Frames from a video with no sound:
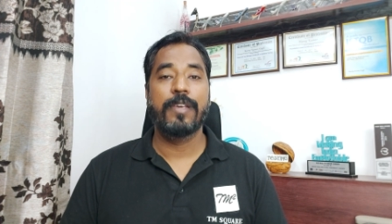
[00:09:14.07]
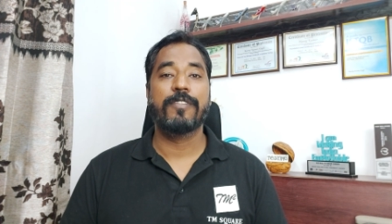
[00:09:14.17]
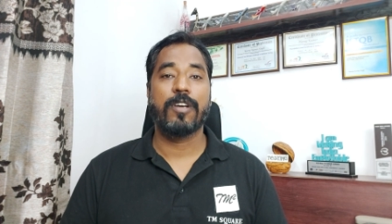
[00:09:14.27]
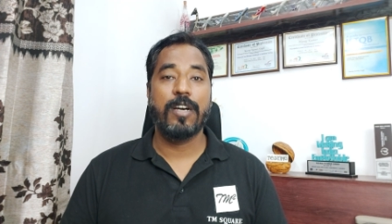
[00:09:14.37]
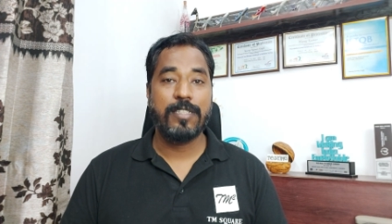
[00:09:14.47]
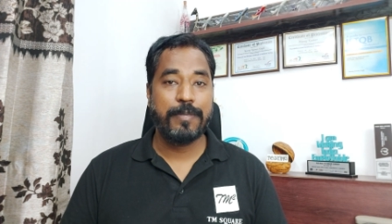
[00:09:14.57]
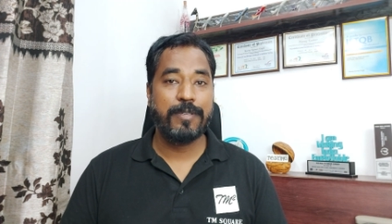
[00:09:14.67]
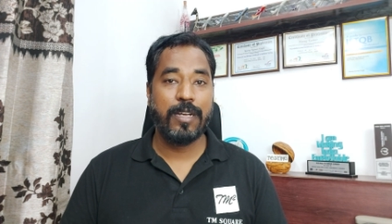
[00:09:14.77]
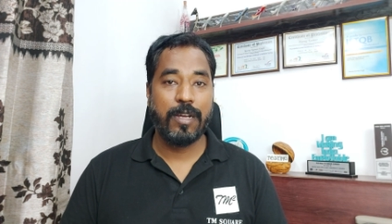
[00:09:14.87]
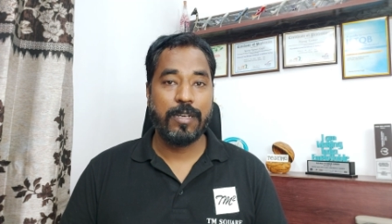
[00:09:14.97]
If your concepts
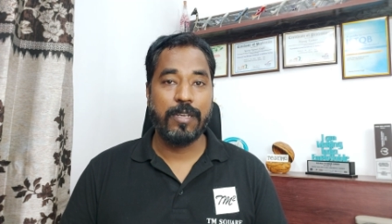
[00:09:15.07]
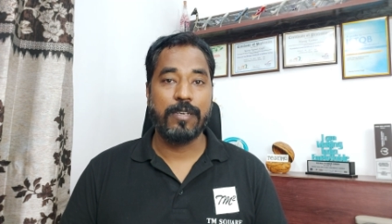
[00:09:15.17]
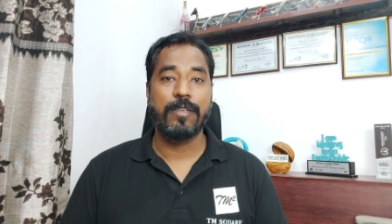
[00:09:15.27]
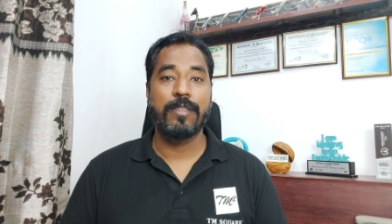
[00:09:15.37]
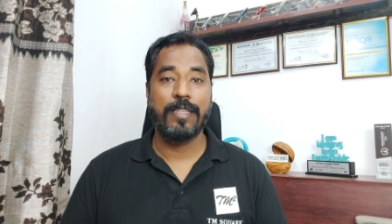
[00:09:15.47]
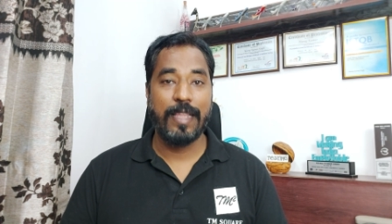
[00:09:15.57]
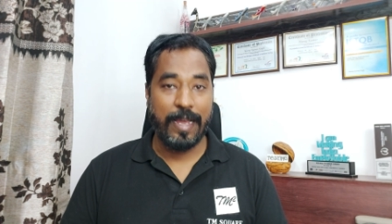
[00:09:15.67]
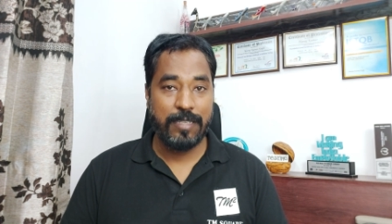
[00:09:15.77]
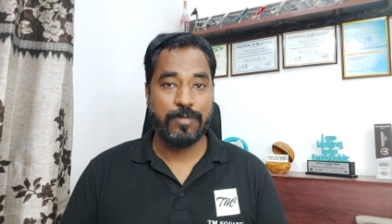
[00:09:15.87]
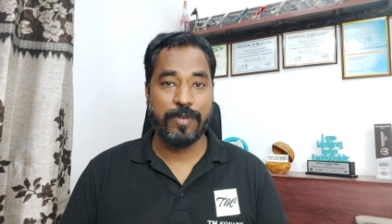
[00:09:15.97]
are not clear,
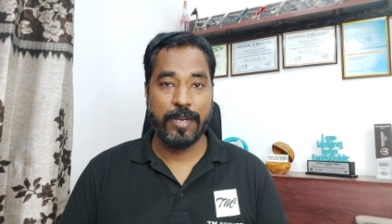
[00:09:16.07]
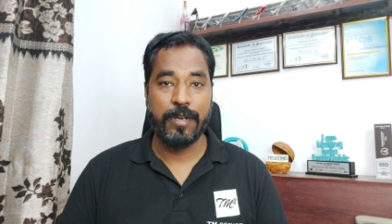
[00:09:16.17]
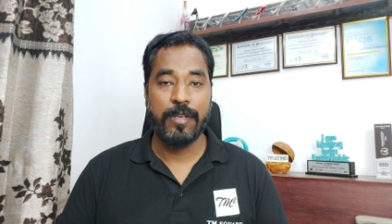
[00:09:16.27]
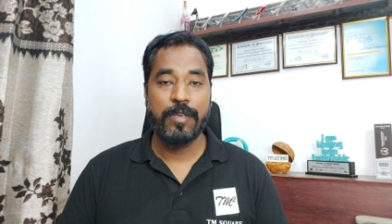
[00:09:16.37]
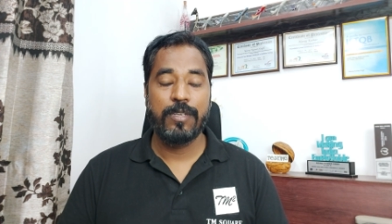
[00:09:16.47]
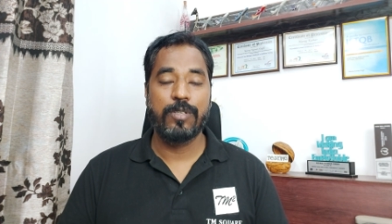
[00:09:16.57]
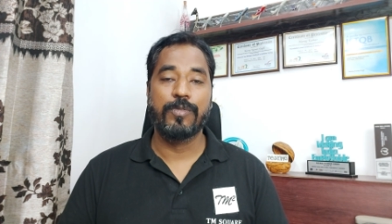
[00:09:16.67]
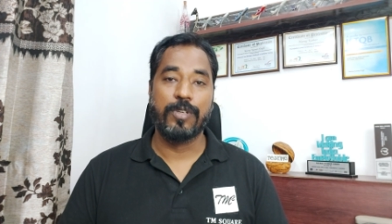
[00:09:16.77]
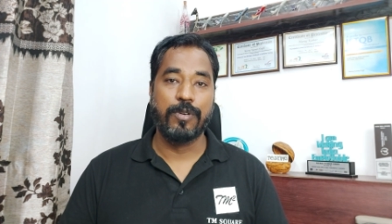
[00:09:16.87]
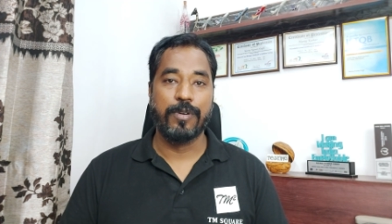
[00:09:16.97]
that is where you
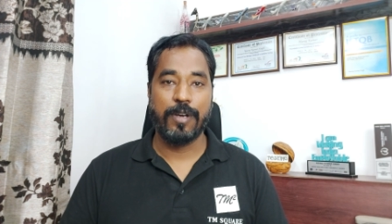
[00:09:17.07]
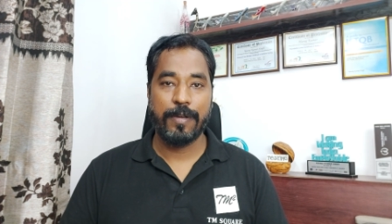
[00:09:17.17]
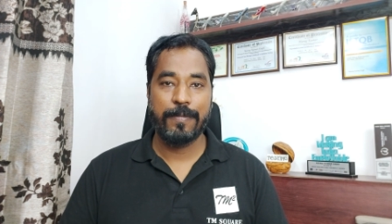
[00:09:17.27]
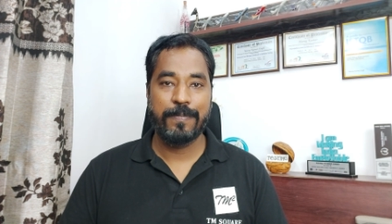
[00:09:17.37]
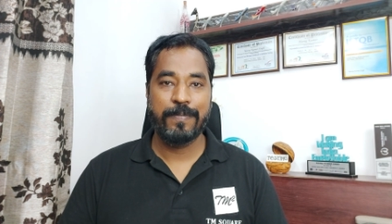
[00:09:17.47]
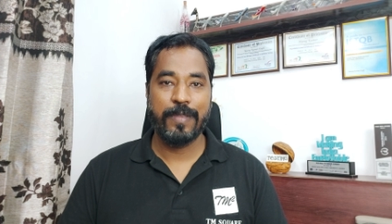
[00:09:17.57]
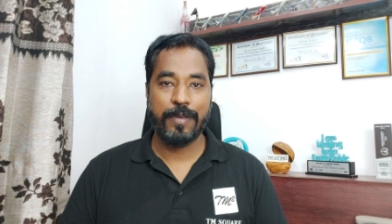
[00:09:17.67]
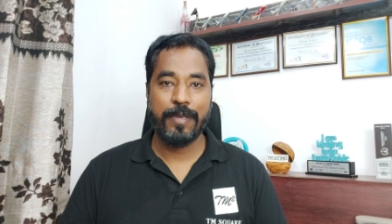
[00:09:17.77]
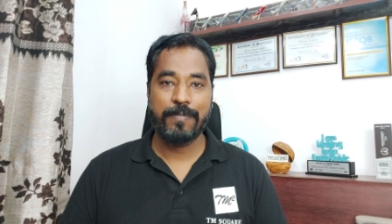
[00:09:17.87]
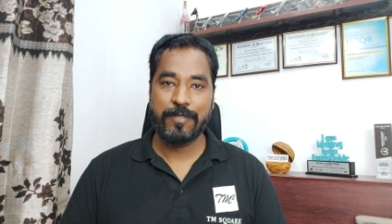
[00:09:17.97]
would go wrong.
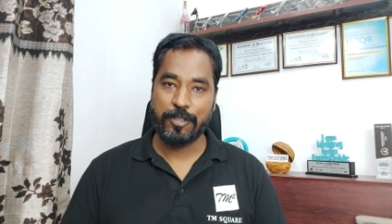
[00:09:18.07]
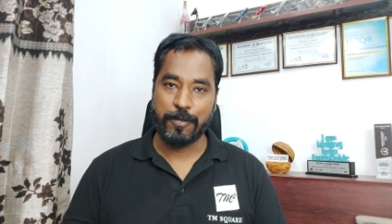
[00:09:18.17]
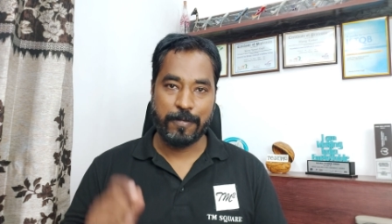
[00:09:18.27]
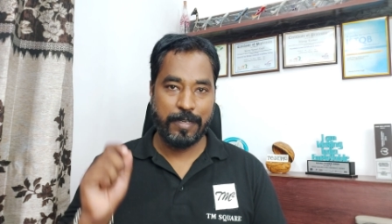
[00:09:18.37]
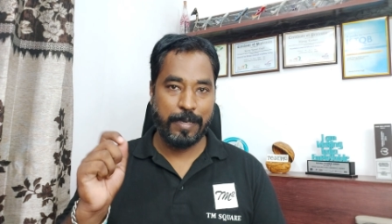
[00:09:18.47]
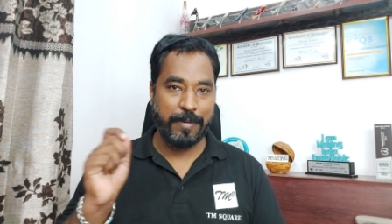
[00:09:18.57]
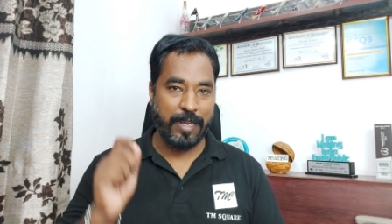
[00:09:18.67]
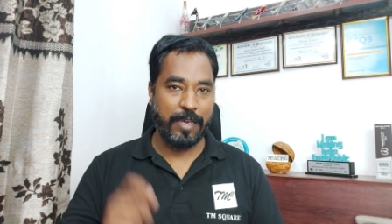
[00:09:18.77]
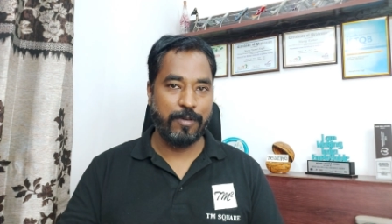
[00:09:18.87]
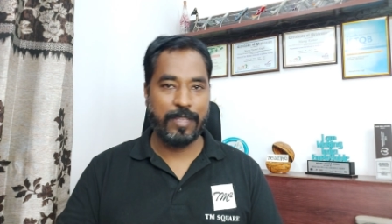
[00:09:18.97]
Okay, so keep an
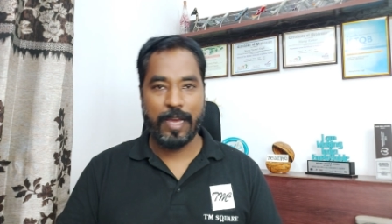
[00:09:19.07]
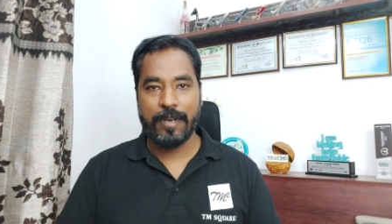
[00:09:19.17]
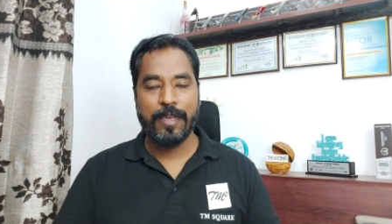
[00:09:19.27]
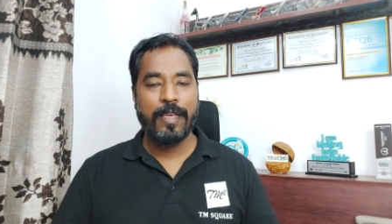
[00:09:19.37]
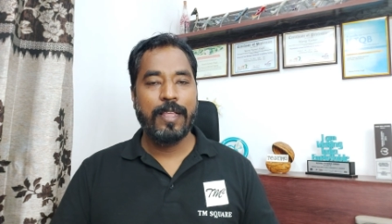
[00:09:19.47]
eye on that.